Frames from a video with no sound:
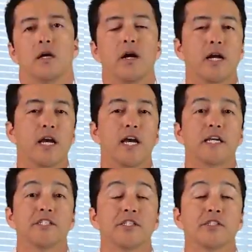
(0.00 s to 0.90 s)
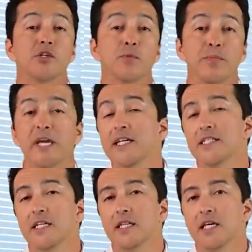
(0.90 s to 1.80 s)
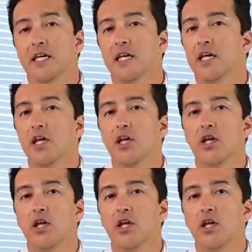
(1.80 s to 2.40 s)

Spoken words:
Alright guys, so basically